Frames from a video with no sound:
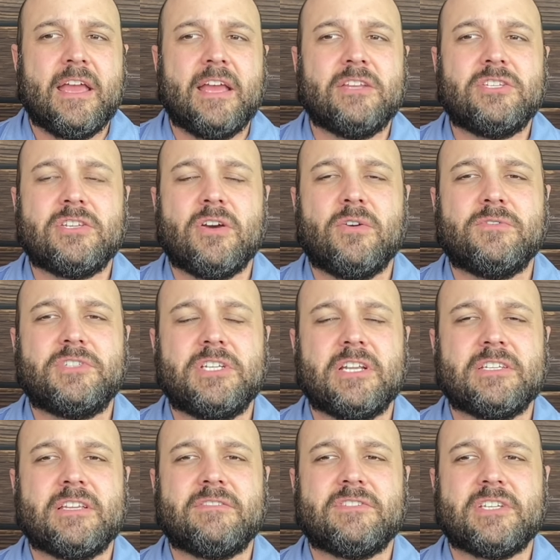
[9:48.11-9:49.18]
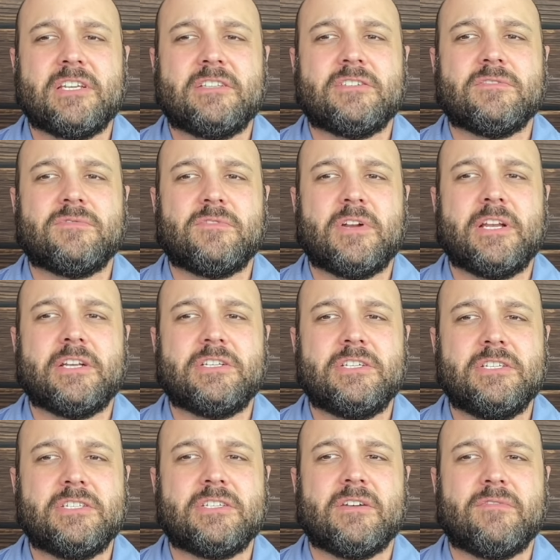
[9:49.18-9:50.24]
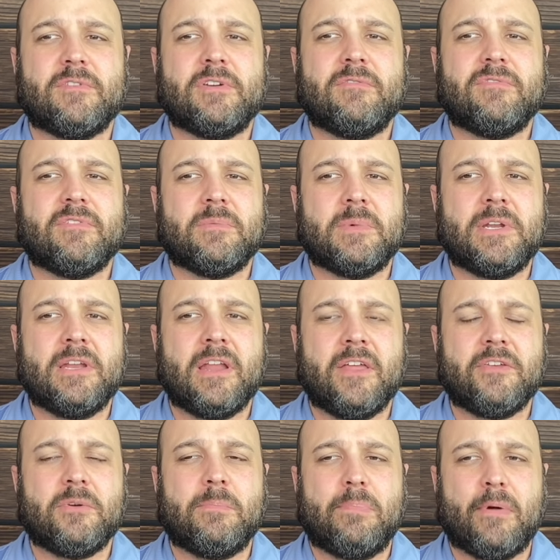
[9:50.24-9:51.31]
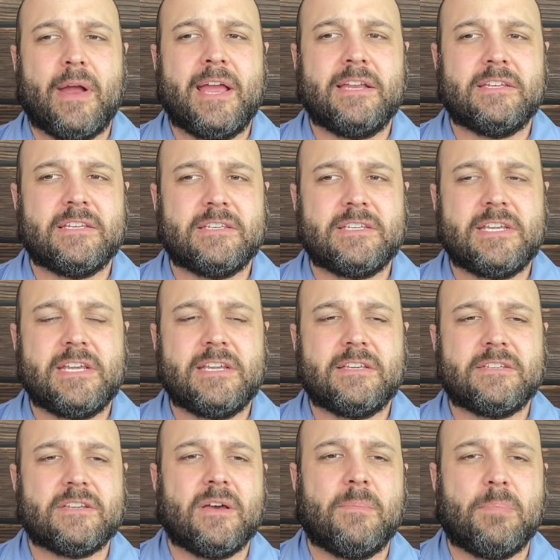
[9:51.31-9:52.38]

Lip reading: And so if she doesn't have schizophrenia, she's suffering from another brain disease